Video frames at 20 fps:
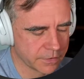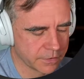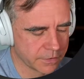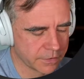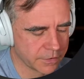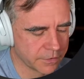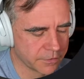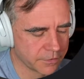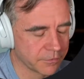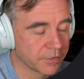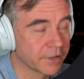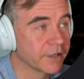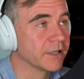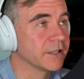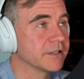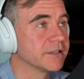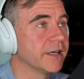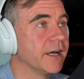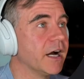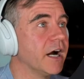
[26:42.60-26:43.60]
what can I
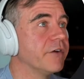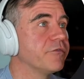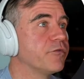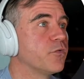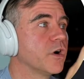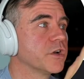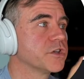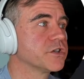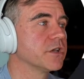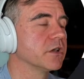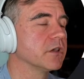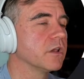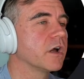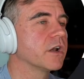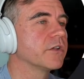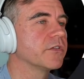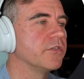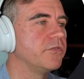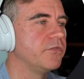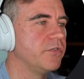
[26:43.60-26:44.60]
say? I've watched a lot
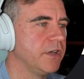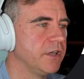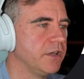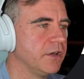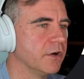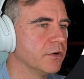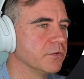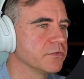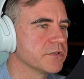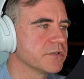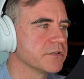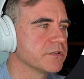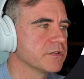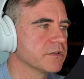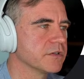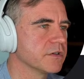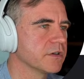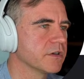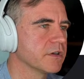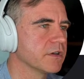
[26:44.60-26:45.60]
of the videos,
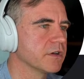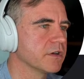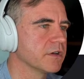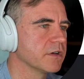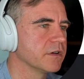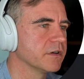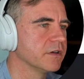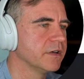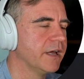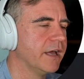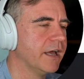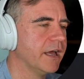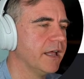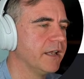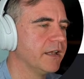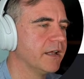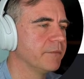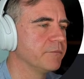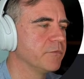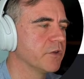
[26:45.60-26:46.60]
and
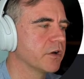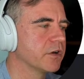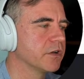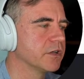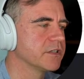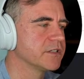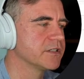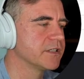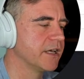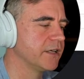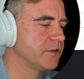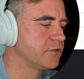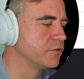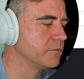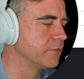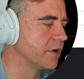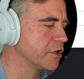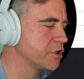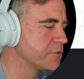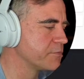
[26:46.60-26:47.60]
I'm not going to say too
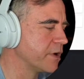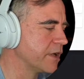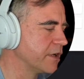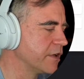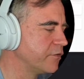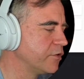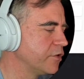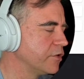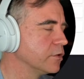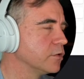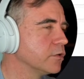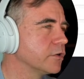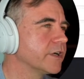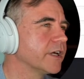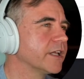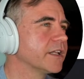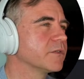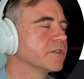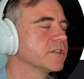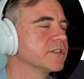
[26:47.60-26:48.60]
much, but if you look
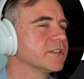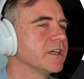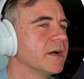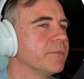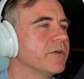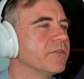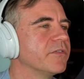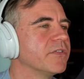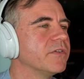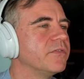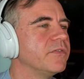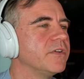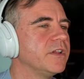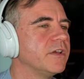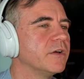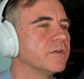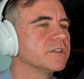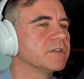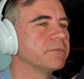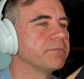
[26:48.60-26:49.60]
at some of the
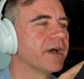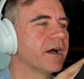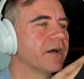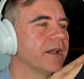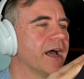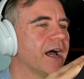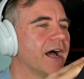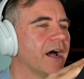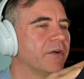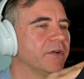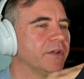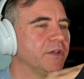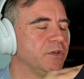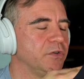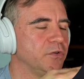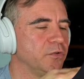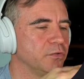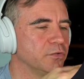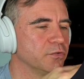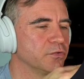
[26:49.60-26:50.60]
videos about how to
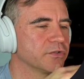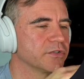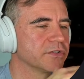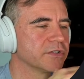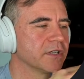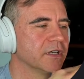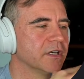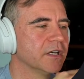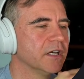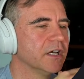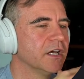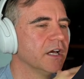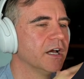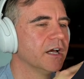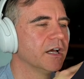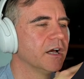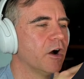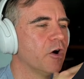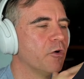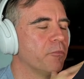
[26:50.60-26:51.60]
use
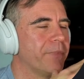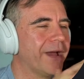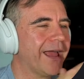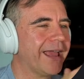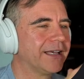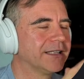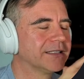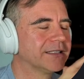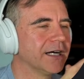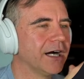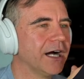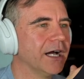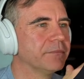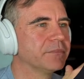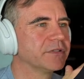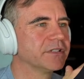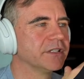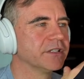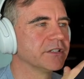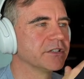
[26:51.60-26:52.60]
opaque
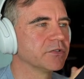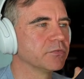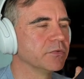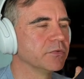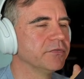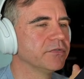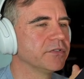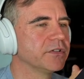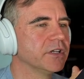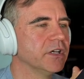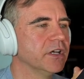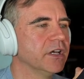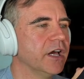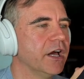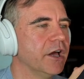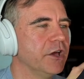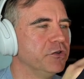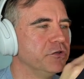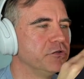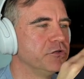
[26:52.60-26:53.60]
types in Swift,
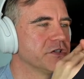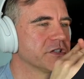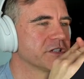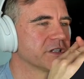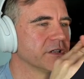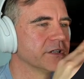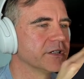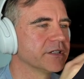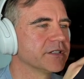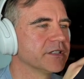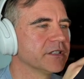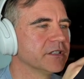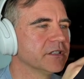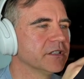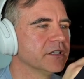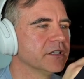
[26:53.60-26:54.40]
and you just listen,